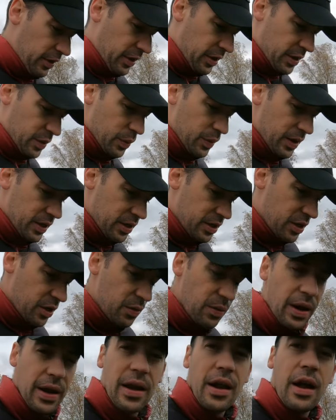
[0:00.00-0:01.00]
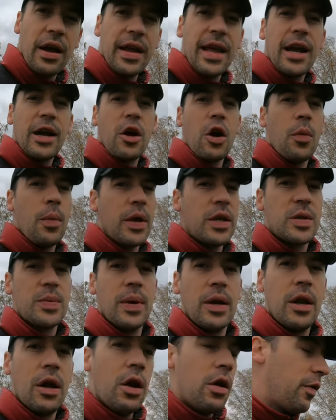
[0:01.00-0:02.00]
this winter, and comments
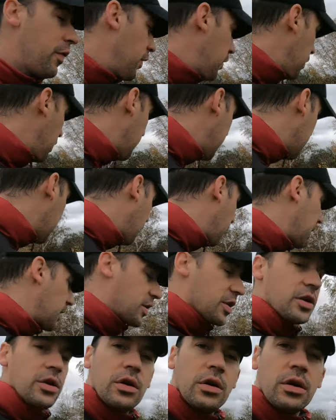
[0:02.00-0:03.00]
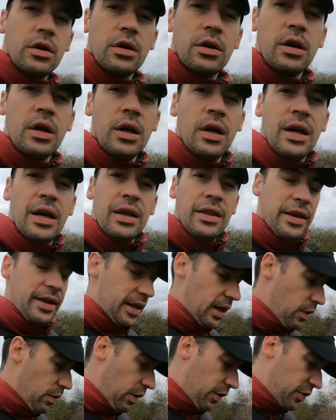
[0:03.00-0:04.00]
below if you've got any comments on the
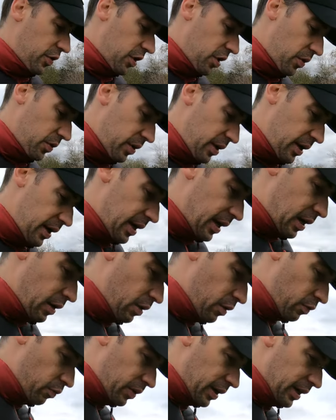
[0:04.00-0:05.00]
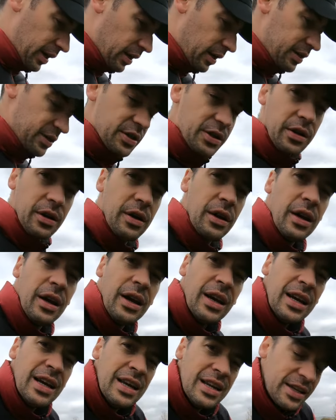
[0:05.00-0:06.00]
gear I've shown you here. I'd really like to
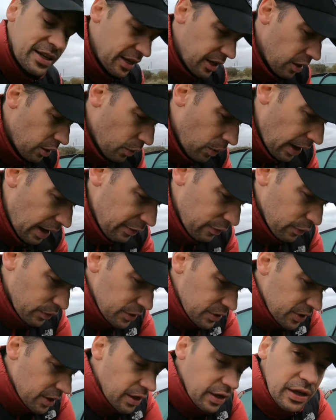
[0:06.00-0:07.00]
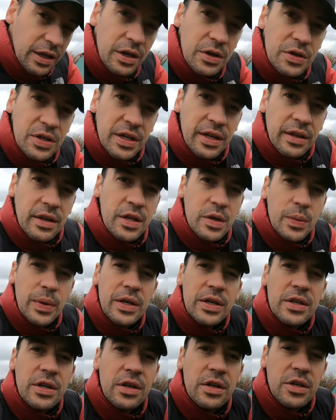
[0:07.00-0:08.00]
hear what everyone's kind of using this
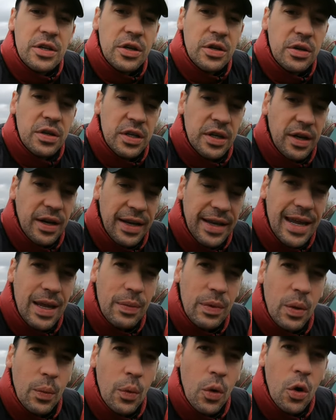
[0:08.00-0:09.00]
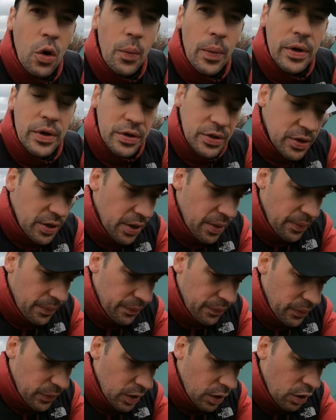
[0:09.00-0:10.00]
winter to kind of keep them warm, and
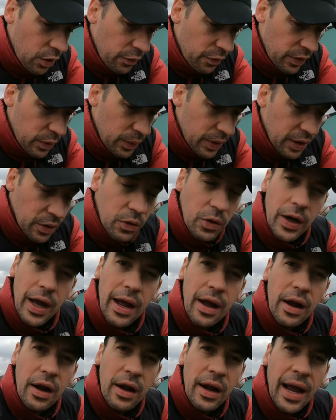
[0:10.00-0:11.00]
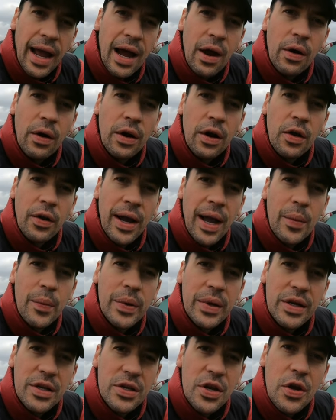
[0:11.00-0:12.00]
hopefully we can all get out and go
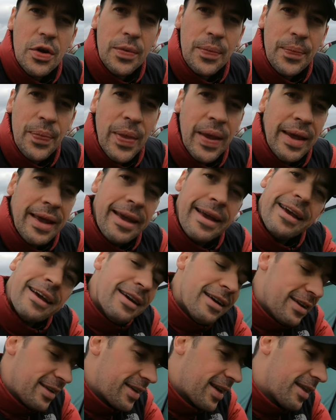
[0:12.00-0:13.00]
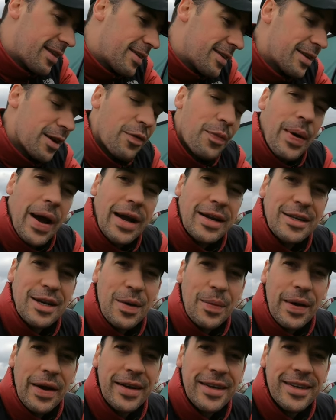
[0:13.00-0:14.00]
camping soon. Let's get the stuff packed
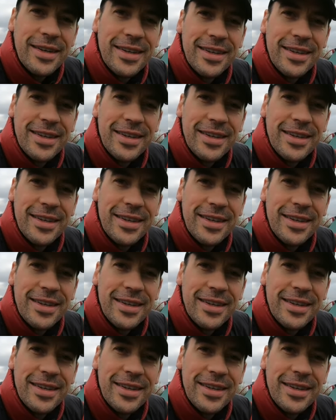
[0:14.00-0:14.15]
up, eh?